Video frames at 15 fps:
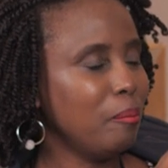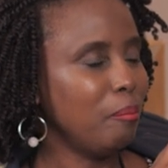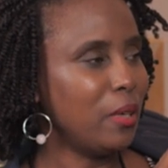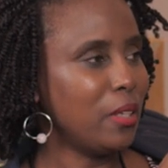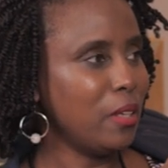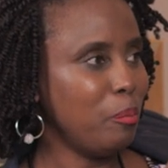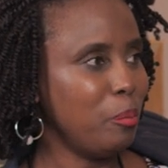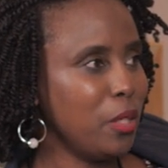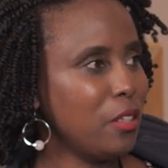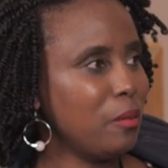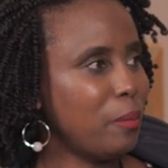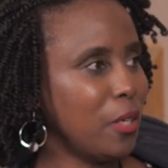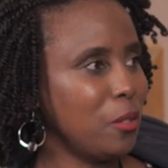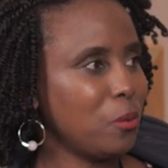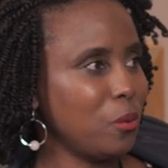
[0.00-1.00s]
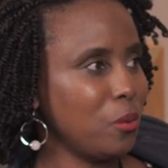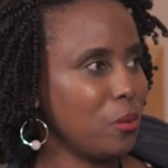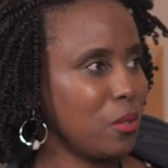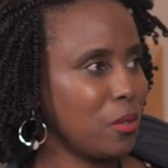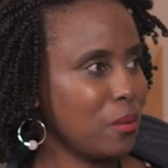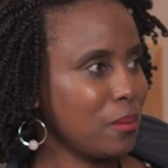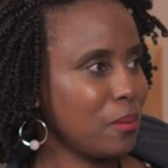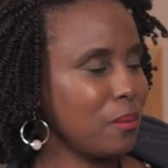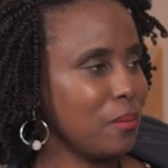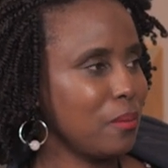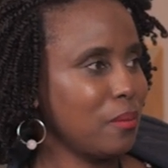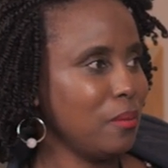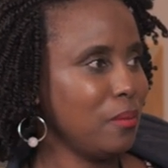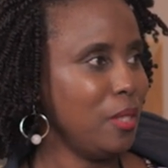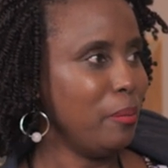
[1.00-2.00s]
but the big part was
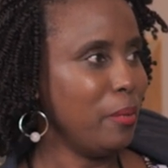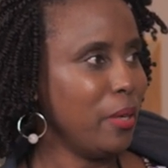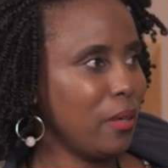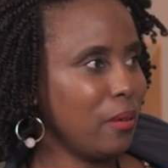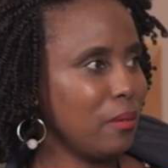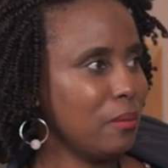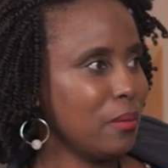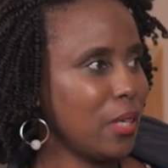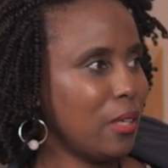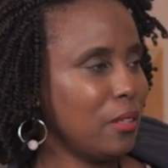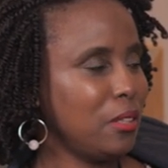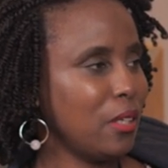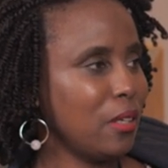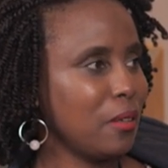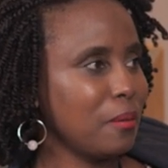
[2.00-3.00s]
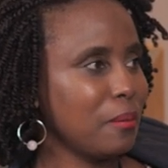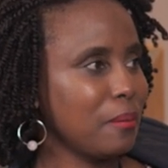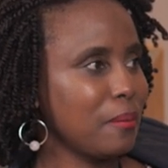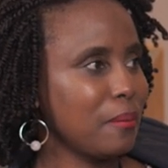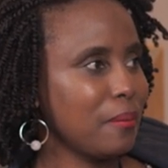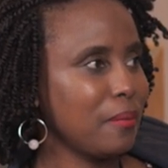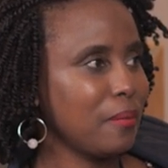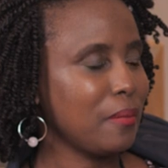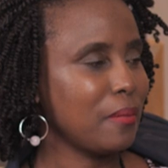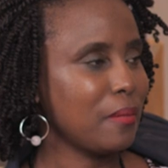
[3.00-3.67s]
email mm. culture. Mm.